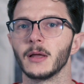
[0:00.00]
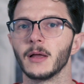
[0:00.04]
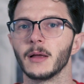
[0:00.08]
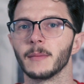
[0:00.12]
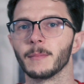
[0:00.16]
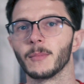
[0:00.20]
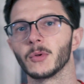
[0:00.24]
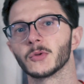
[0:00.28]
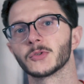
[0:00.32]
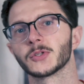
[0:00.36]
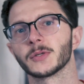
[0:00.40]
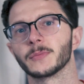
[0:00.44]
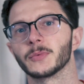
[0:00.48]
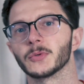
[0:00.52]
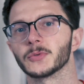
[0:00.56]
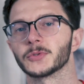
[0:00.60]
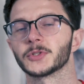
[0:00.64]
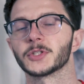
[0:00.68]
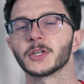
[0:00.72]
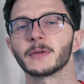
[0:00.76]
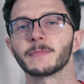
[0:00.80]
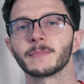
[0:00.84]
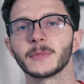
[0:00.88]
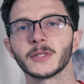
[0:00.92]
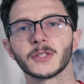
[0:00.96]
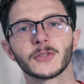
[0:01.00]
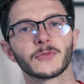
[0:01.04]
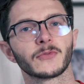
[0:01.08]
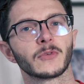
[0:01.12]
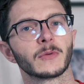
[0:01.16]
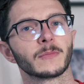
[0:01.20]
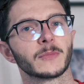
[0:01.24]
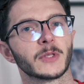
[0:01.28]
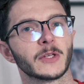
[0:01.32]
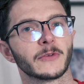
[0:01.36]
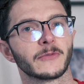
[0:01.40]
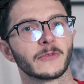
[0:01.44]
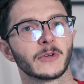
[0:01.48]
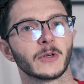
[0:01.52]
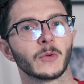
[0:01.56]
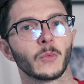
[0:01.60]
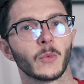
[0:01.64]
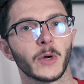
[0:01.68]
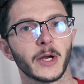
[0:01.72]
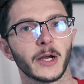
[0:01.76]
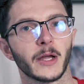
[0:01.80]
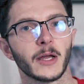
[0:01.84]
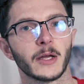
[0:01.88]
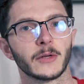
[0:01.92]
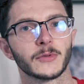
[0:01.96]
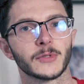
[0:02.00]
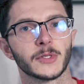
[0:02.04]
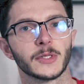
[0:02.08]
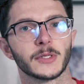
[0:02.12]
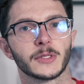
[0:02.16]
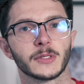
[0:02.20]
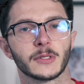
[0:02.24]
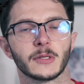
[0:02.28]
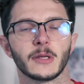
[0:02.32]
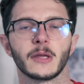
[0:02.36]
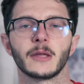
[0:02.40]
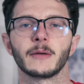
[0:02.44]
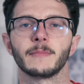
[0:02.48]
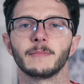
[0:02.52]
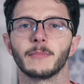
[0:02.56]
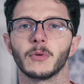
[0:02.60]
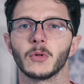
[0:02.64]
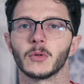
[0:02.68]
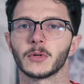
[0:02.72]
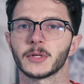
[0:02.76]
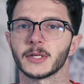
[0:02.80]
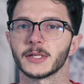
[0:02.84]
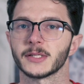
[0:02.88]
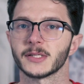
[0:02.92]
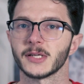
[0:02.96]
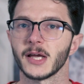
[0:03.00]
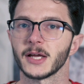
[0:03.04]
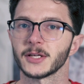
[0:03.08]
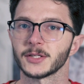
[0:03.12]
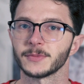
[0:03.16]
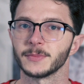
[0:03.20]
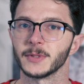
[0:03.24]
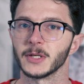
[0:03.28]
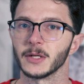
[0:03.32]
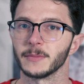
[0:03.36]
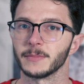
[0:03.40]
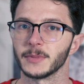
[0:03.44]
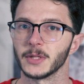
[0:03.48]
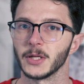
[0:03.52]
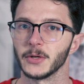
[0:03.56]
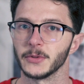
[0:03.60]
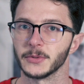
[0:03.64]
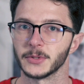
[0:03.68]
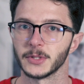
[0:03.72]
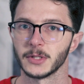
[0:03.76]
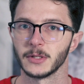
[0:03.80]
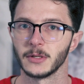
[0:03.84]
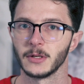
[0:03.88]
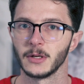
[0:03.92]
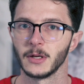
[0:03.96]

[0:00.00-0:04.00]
multiple shipments from different warehouses, and bulk attachment upload.